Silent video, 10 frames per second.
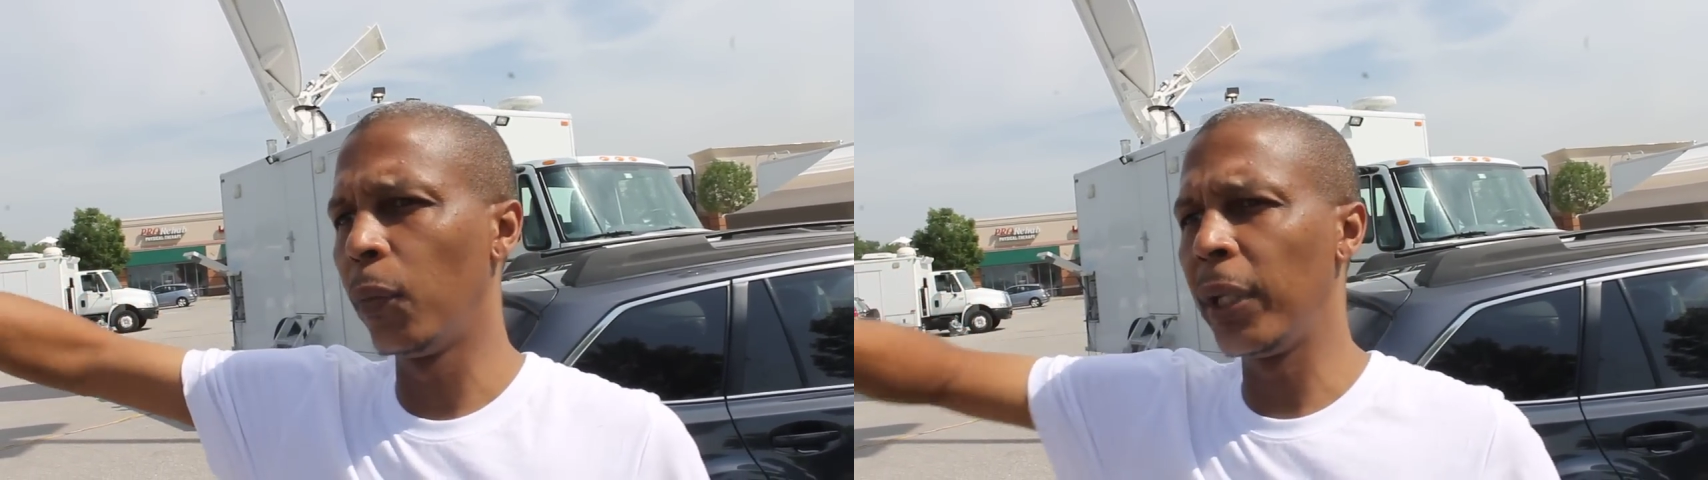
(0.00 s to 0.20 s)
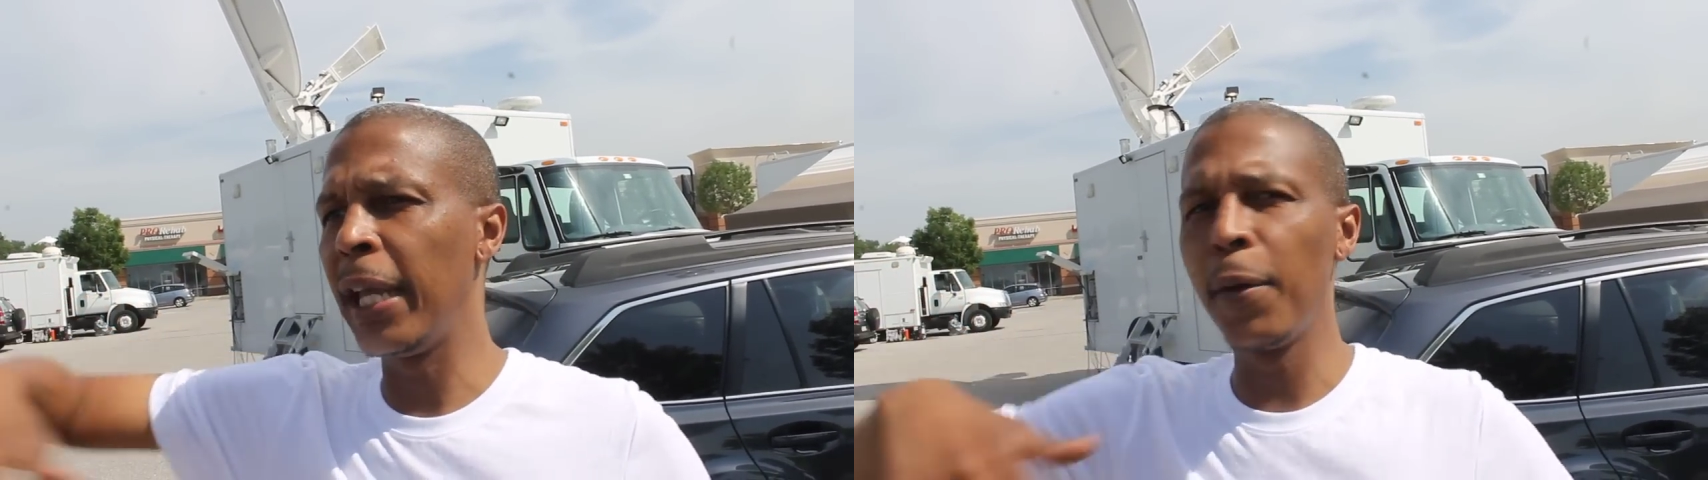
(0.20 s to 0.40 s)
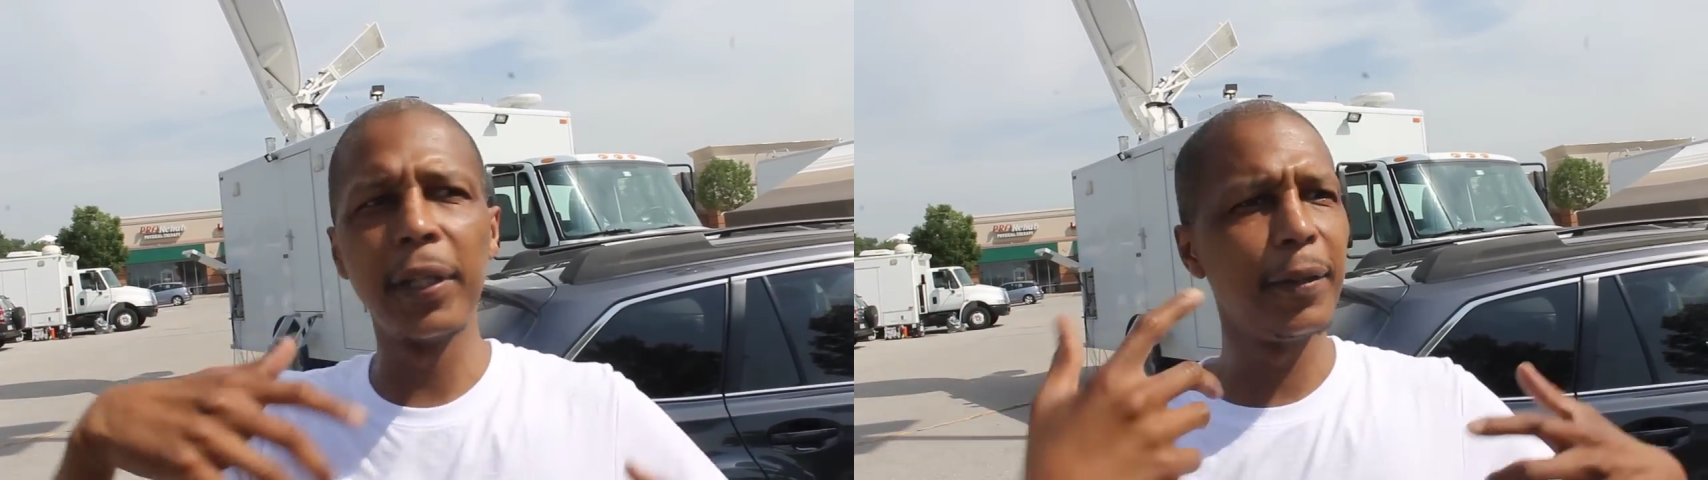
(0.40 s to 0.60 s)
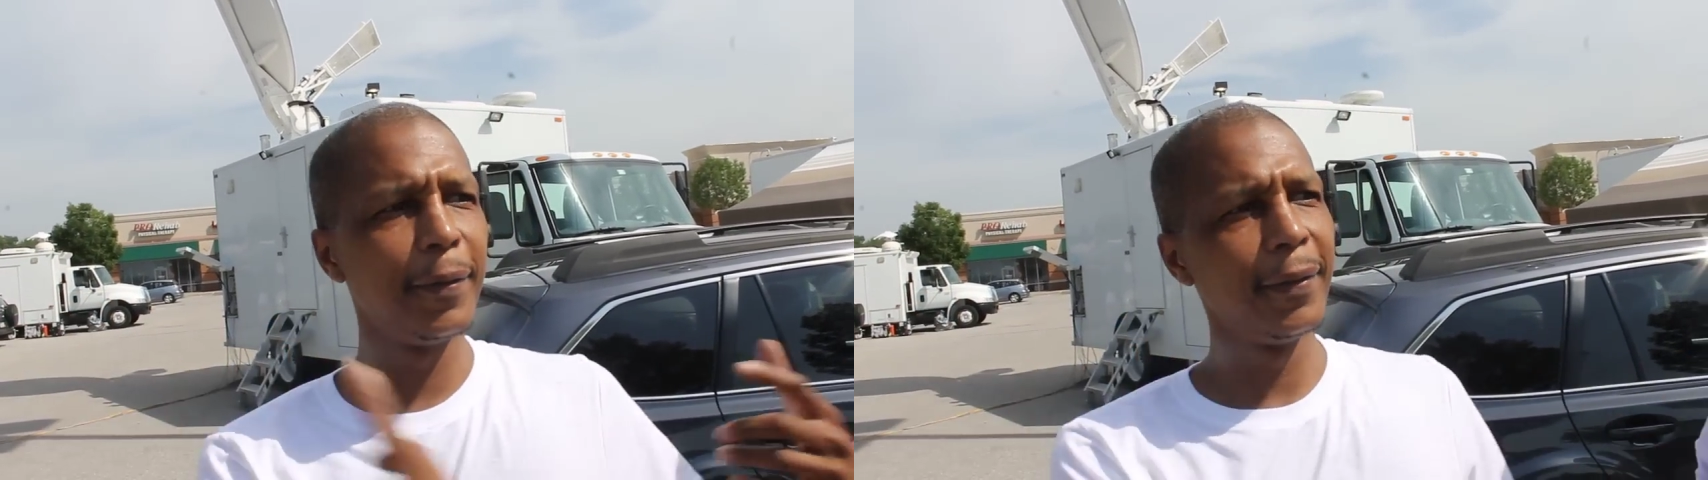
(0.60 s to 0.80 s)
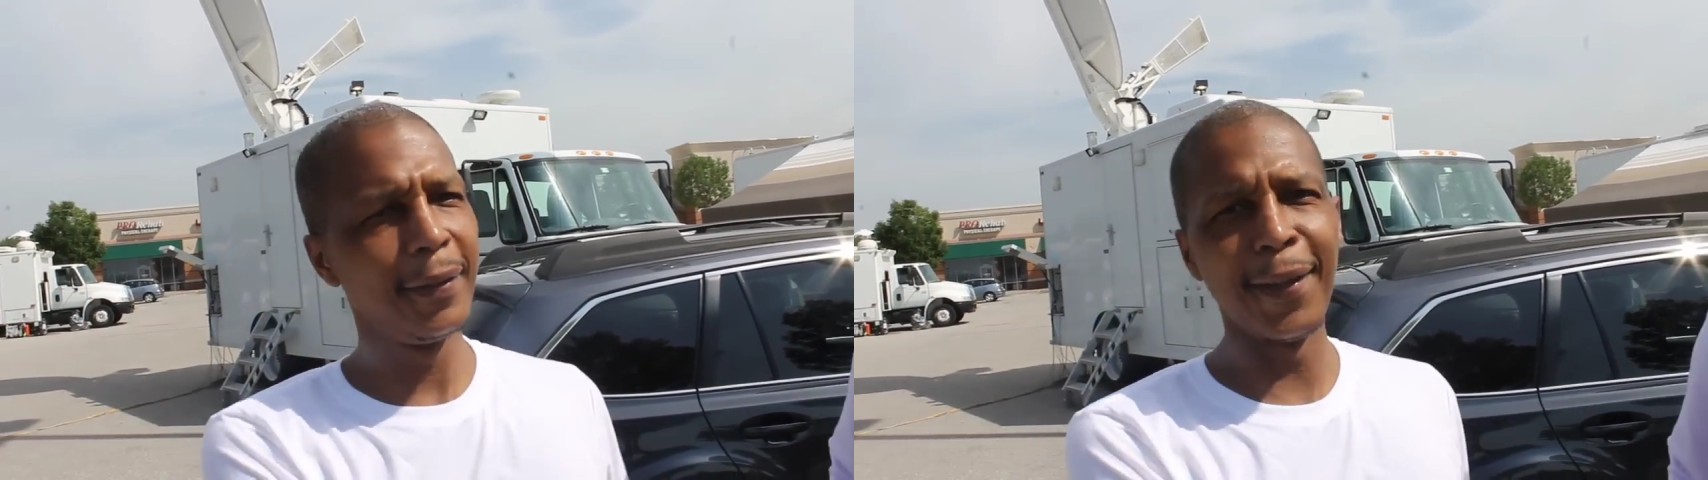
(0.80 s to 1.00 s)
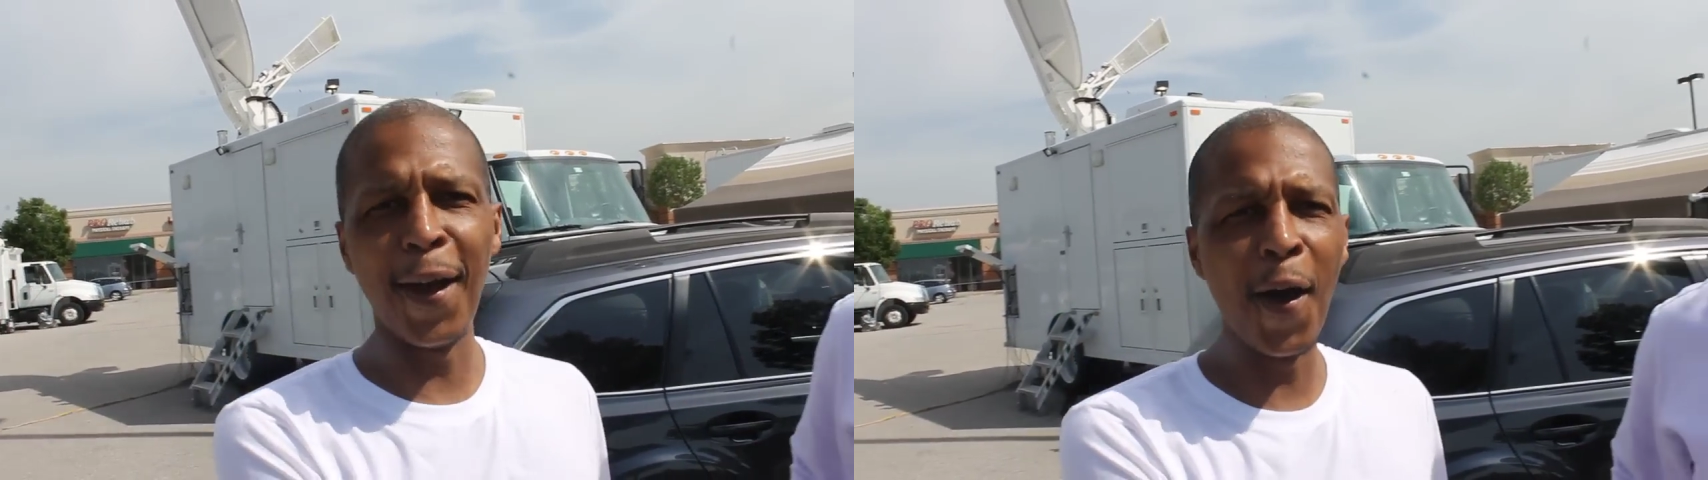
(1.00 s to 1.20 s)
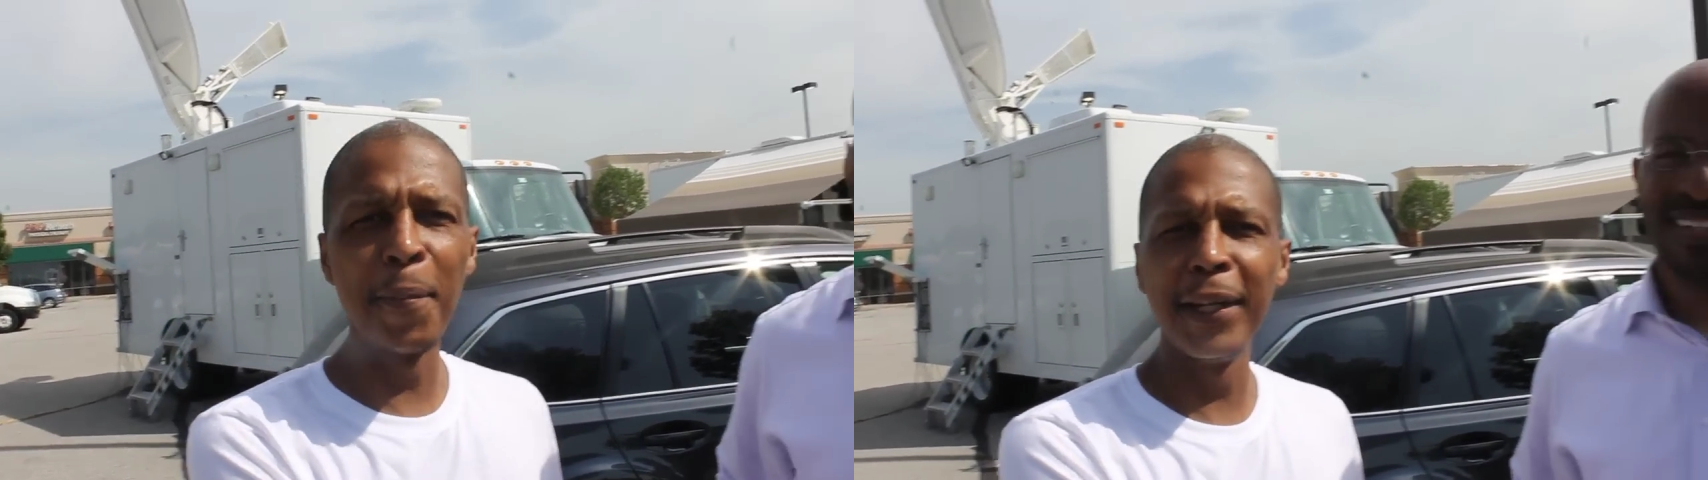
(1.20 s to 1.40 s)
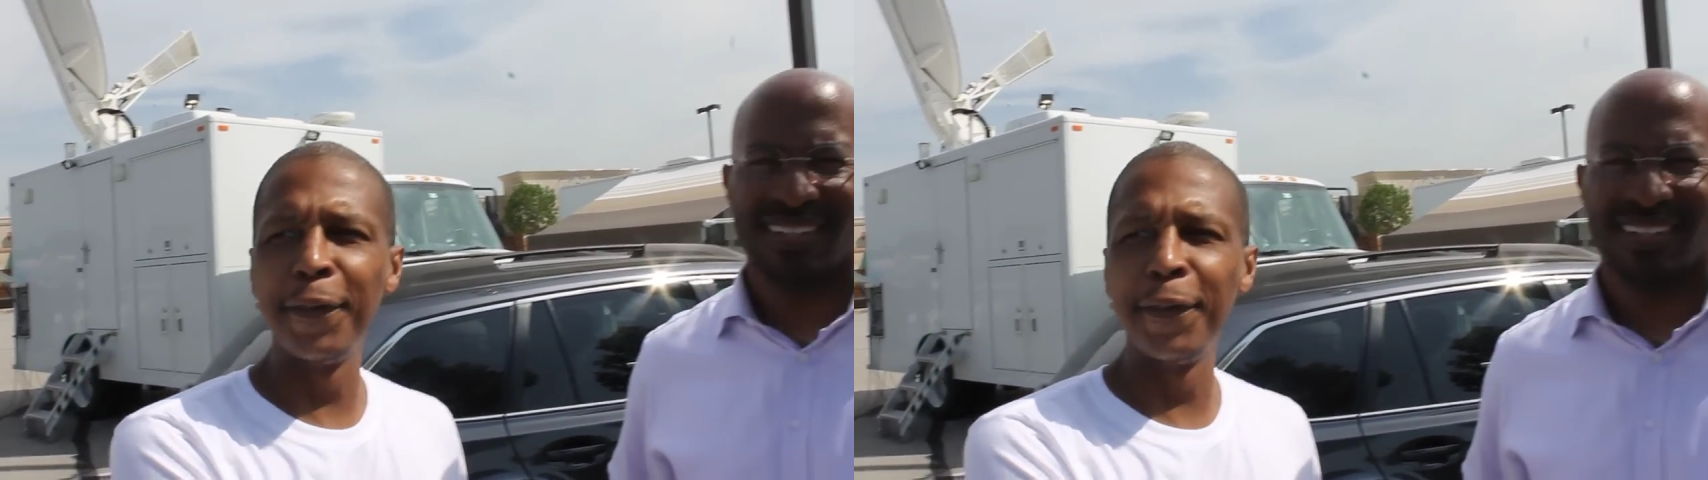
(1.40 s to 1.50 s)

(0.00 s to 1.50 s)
We're here with the homie,